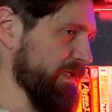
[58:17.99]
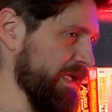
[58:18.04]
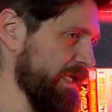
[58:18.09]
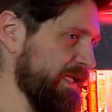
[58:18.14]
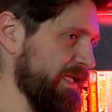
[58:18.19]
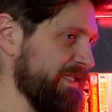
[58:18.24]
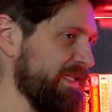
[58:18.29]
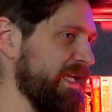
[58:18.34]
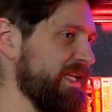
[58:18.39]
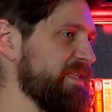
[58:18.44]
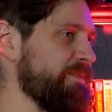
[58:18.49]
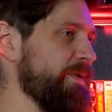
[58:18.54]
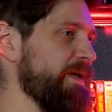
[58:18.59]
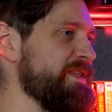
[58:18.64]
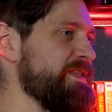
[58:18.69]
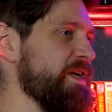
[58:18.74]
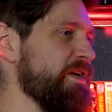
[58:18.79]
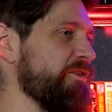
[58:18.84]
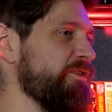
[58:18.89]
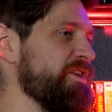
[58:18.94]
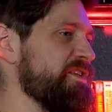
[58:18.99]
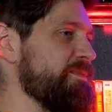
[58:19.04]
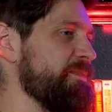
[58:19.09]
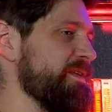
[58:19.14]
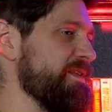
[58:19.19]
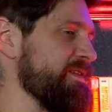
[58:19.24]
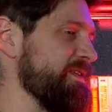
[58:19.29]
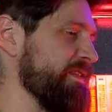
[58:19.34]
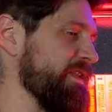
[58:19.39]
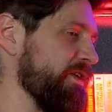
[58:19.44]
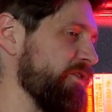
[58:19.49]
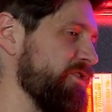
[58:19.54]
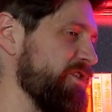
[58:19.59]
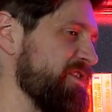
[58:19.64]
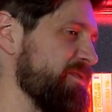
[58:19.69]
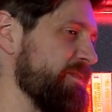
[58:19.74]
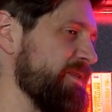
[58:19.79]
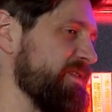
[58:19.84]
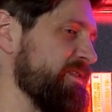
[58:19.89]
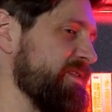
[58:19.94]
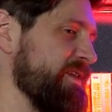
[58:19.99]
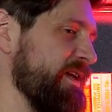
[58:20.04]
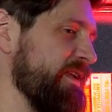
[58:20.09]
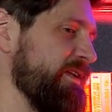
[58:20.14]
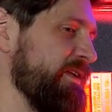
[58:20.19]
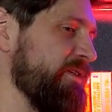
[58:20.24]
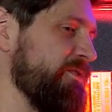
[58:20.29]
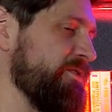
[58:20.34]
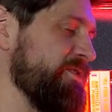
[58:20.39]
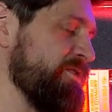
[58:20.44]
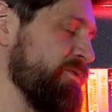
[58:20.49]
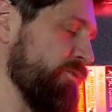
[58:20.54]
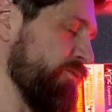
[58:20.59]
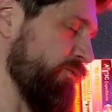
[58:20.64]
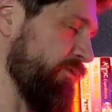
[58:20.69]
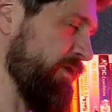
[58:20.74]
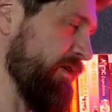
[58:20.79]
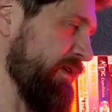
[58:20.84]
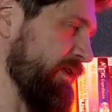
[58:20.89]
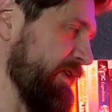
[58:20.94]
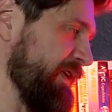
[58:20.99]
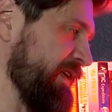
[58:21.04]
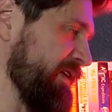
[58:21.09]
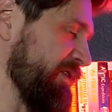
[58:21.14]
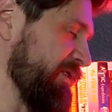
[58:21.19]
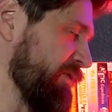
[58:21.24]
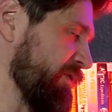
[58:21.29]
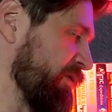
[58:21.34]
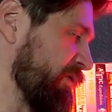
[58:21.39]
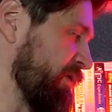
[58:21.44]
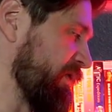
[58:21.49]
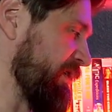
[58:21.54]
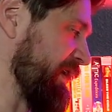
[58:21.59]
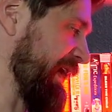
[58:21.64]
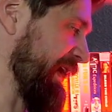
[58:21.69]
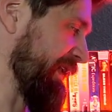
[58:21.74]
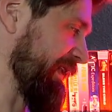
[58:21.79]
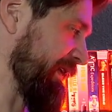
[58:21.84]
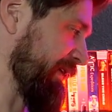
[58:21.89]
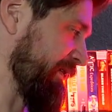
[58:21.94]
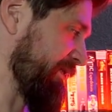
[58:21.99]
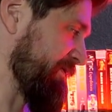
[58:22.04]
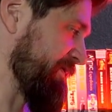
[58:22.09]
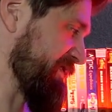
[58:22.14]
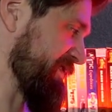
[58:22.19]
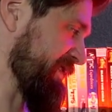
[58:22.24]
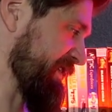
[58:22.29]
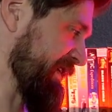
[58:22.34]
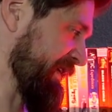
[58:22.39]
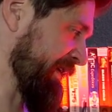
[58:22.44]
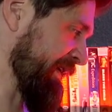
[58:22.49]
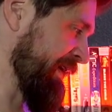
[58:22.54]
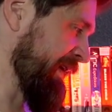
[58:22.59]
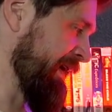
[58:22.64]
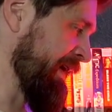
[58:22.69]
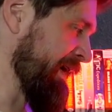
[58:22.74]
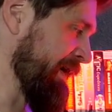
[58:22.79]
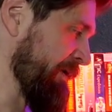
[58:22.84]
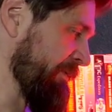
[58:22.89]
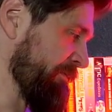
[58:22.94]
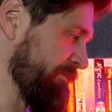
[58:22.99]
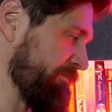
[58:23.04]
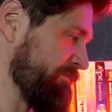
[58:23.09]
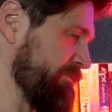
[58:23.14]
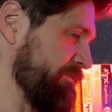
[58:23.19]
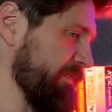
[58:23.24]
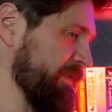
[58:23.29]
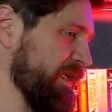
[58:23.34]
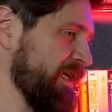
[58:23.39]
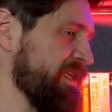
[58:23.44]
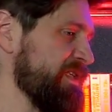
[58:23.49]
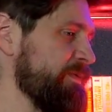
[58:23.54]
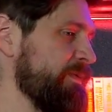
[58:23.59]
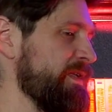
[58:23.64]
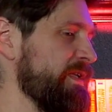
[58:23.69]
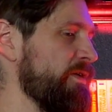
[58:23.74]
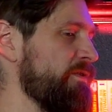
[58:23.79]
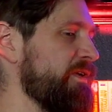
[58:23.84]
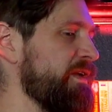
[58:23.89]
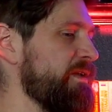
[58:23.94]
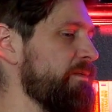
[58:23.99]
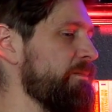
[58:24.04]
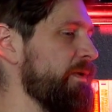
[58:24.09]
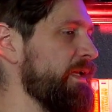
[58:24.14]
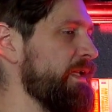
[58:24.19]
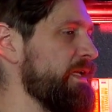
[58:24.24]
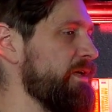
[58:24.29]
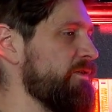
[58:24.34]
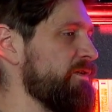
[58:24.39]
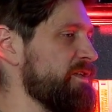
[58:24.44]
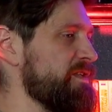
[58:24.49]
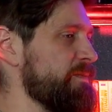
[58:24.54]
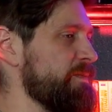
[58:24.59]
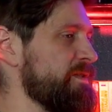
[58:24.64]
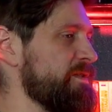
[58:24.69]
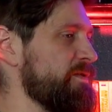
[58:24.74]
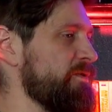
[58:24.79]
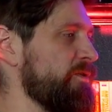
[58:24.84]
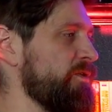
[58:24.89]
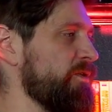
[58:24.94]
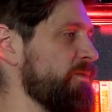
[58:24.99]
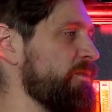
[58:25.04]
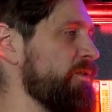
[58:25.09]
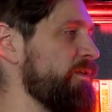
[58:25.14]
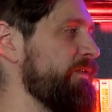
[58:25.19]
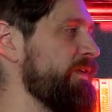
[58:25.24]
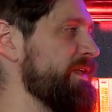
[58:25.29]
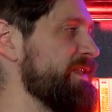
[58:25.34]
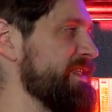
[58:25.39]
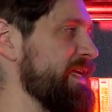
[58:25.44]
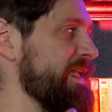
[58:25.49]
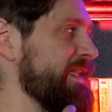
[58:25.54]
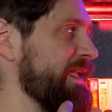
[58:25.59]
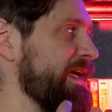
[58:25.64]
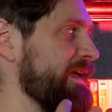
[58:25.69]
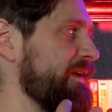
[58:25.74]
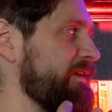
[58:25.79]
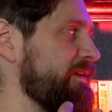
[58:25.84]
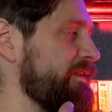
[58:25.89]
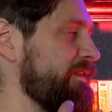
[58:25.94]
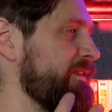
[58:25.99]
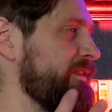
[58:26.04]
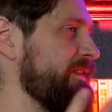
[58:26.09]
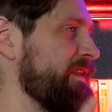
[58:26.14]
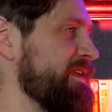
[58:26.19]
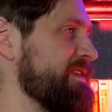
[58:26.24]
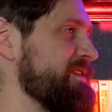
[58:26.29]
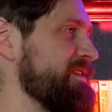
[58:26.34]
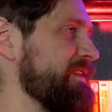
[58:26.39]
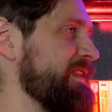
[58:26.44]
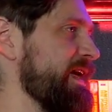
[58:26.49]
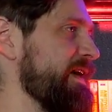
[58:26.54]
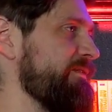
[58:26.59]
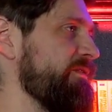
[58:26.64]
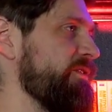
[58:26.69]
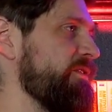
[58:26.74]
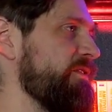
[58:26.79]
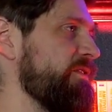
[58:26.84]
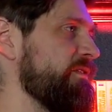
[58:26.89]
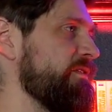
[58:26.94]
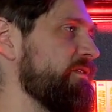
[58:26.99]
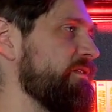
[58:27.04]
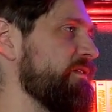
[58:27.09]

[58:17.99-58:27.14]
And it takes place on Christmas, and the Christmas setting was really cool. I love seeing... Because we don't get many Christmas horror movies at, this level.